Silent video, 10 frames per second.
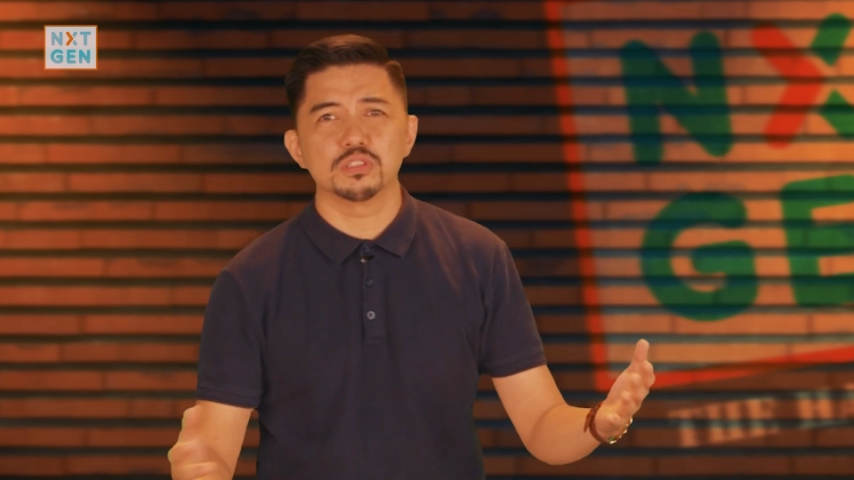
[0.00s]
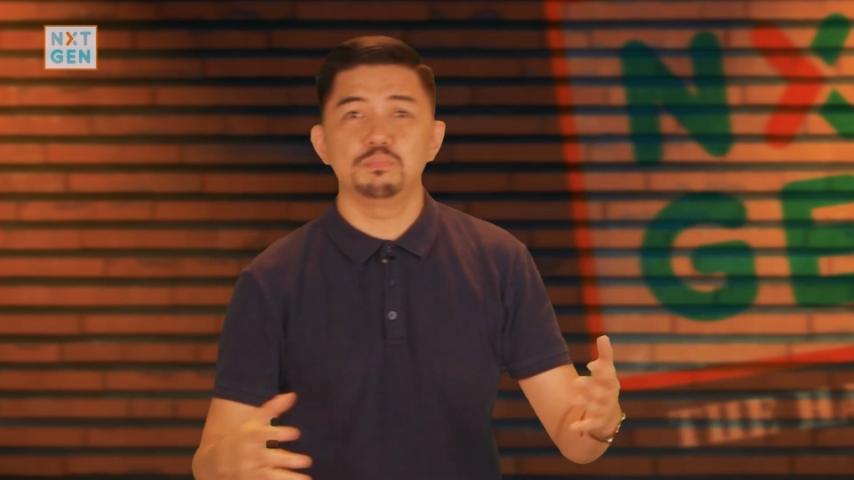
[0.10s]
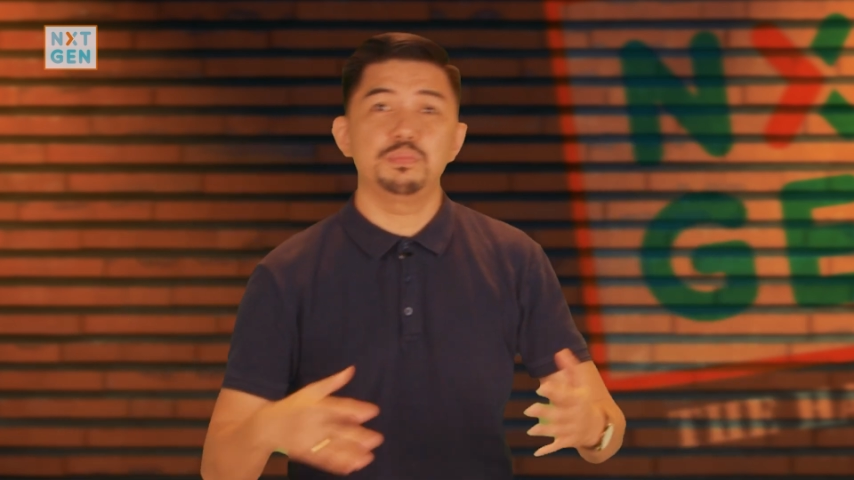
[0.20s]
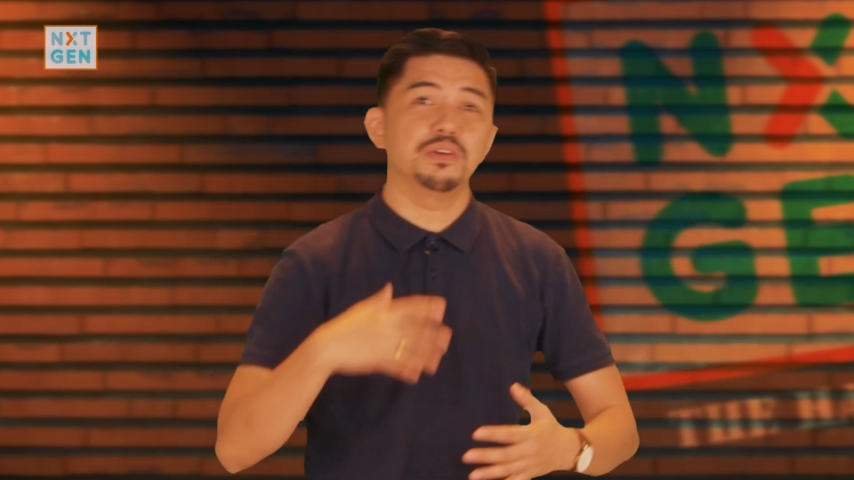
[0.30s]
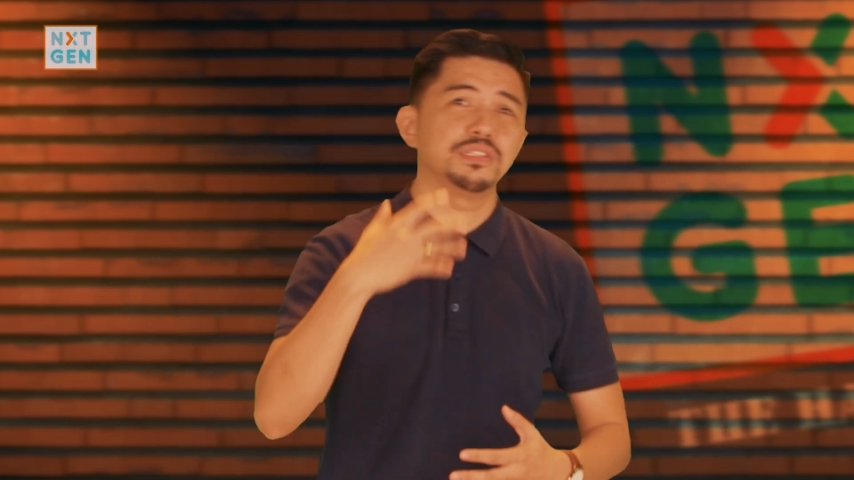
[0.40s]
to
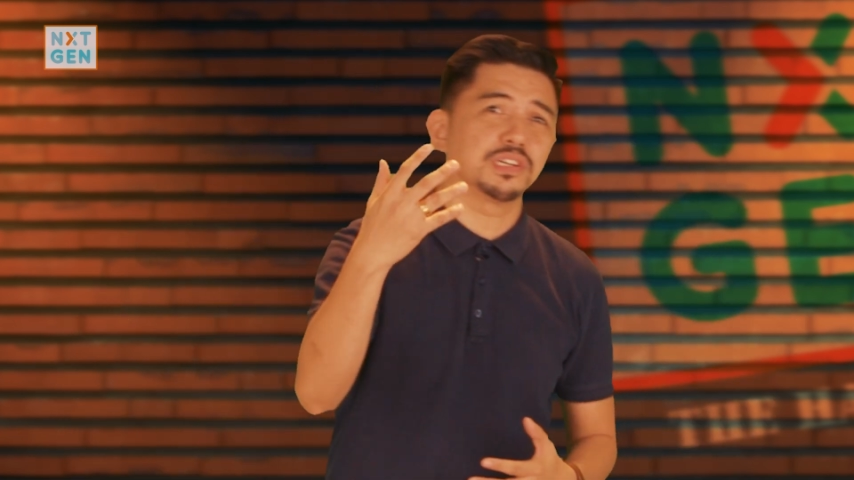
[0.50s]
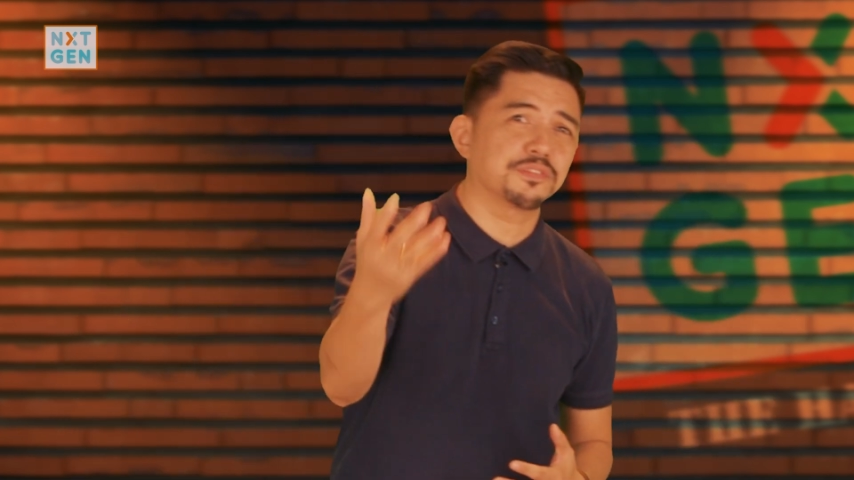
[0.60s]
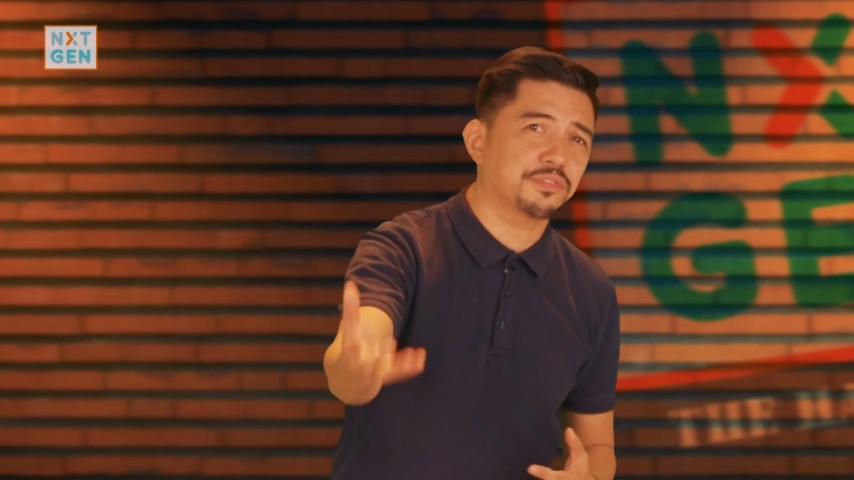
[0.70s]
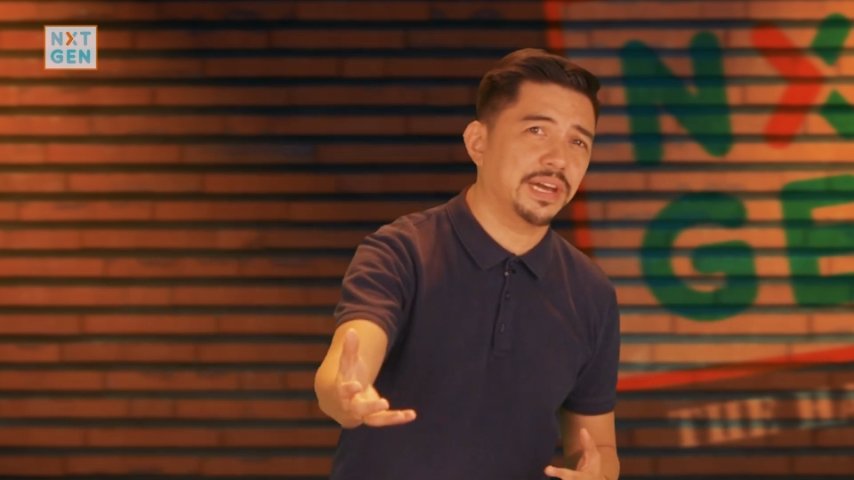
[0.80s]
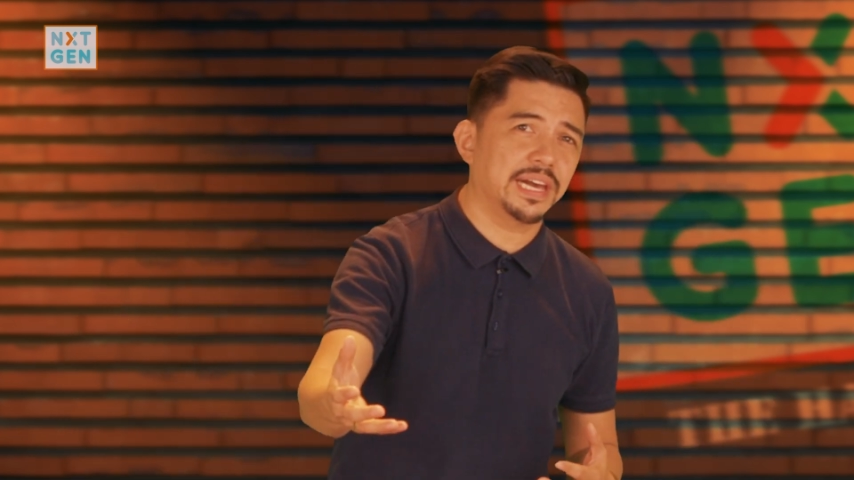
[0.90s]
be with your
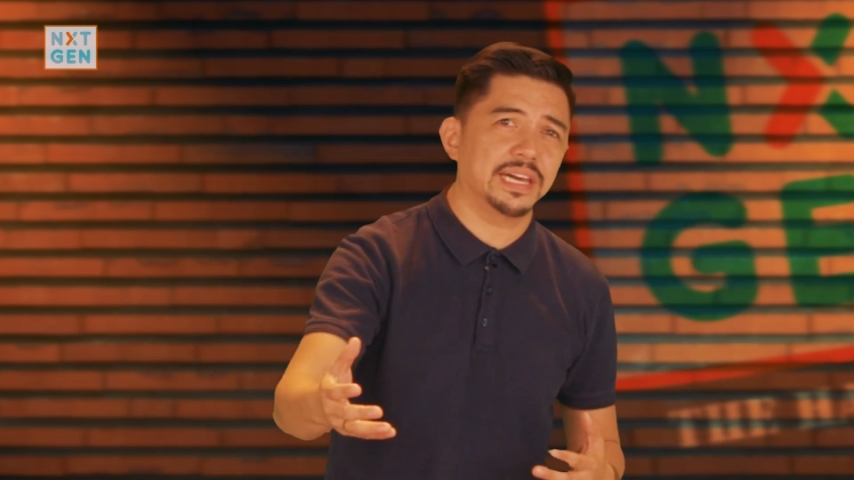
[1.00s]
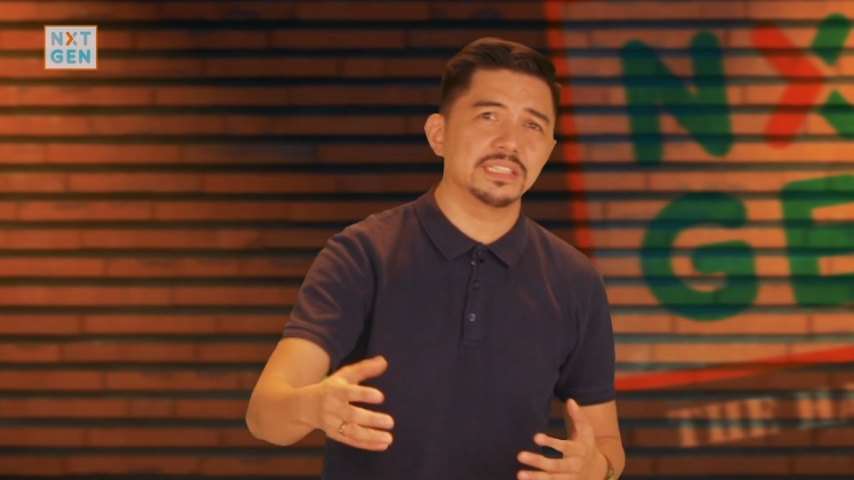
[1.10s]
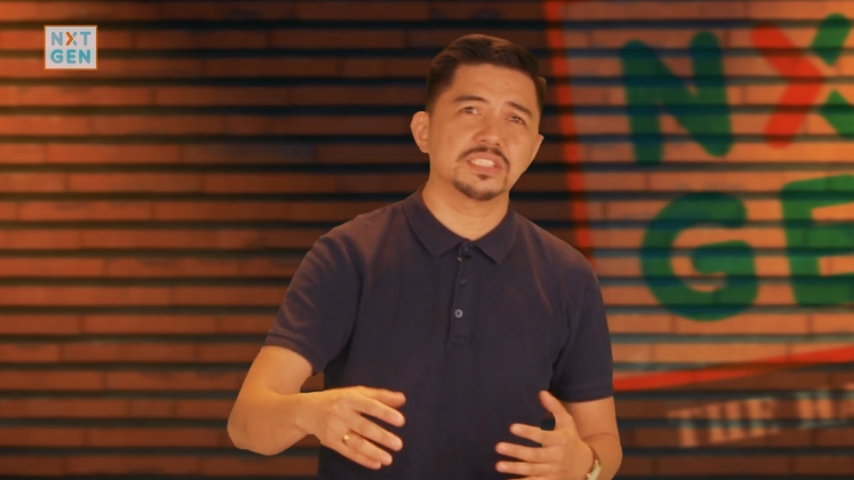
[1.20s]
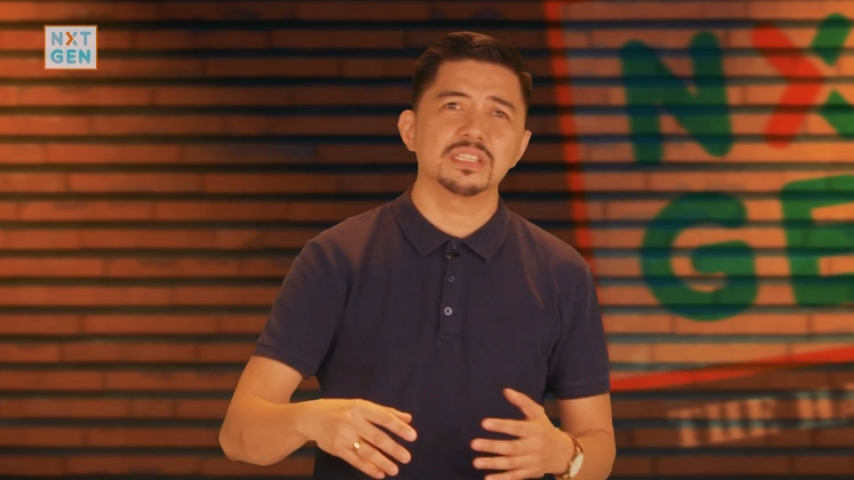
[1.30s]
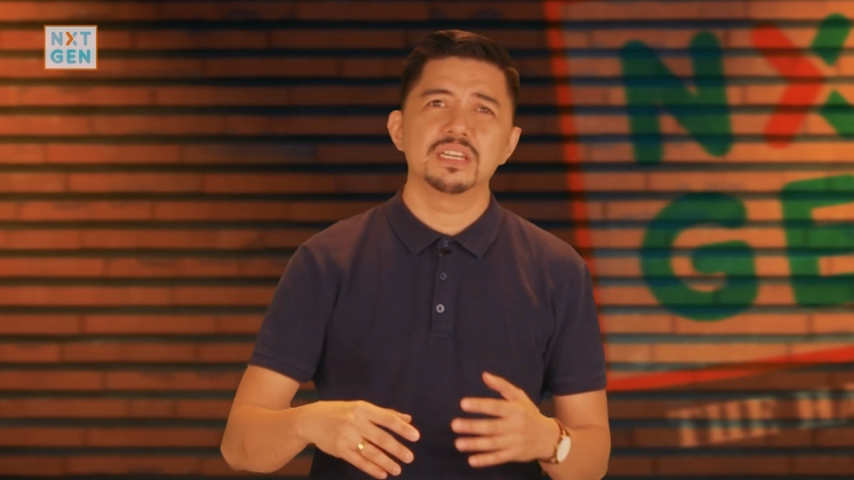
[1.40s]

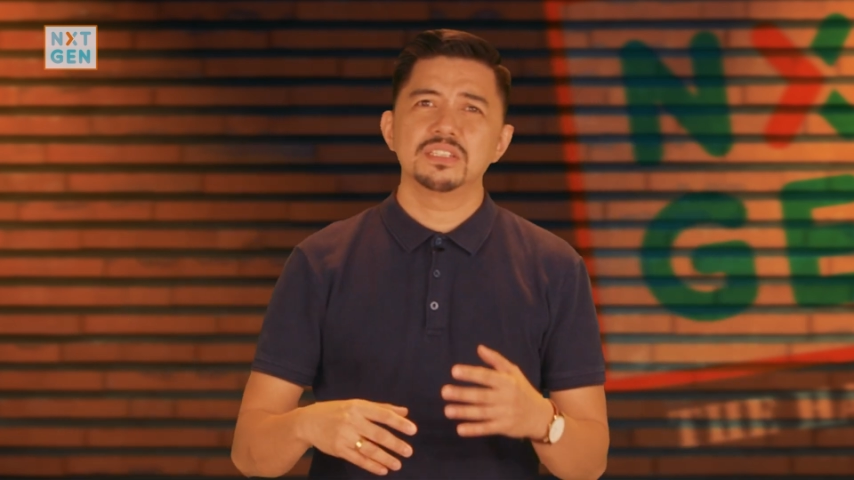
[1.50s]
friends,